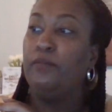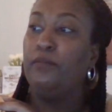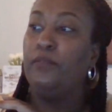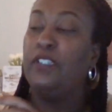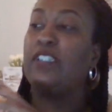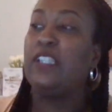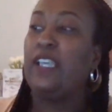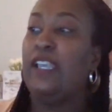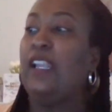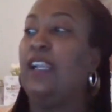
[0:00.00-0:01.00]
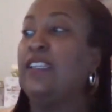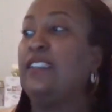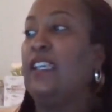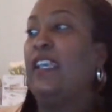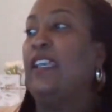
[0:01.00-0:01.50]
the sand, like
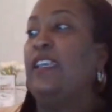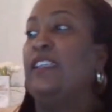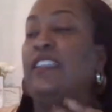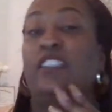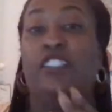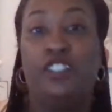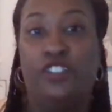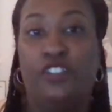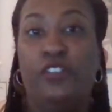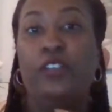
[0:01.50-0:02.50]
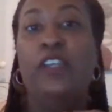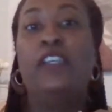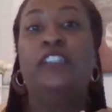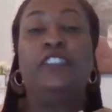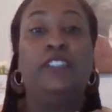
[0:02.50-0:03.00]
I said,
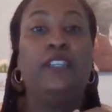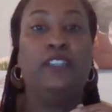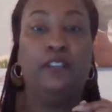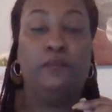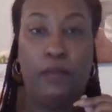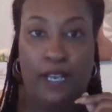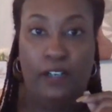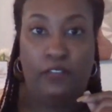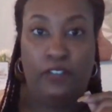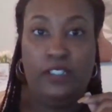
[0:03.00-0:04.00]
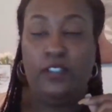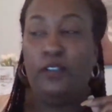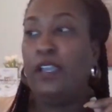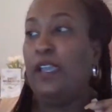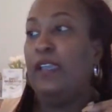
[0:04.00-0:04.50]
is his sister. She
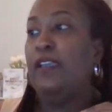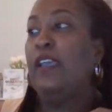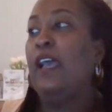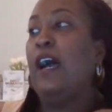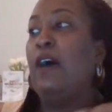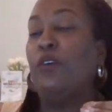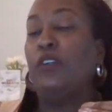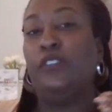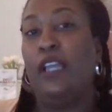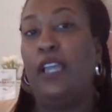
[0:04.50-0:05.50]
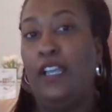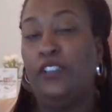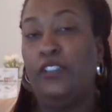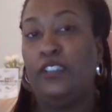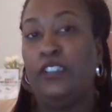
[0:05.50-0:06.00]
needs boundaries. Okay.
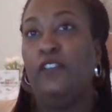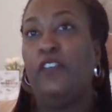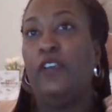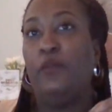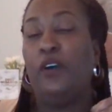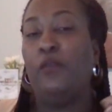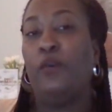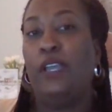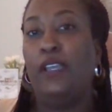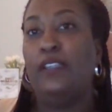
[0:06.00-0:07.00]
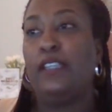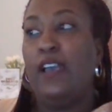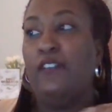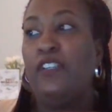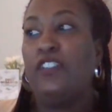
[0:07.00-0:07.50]
I want you to ask yourself, in
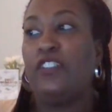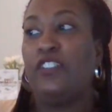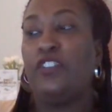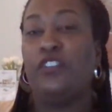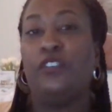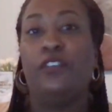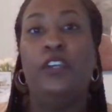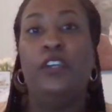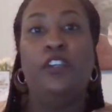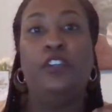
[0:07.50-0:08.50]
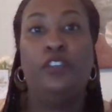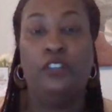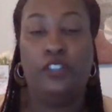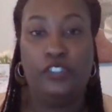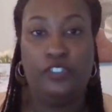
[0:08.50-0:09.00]
what ways have his
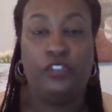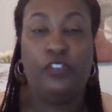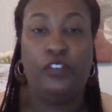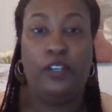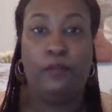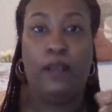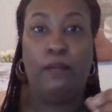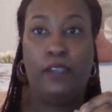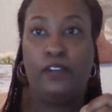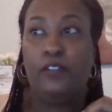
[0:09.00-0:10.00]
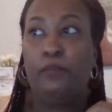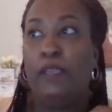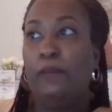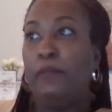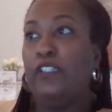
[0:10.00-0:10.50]
sister, destroyed my
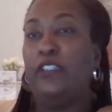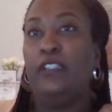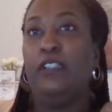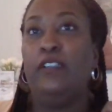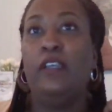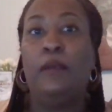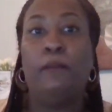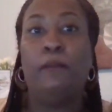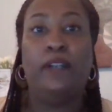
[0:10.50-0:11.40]
marriage? Maybe she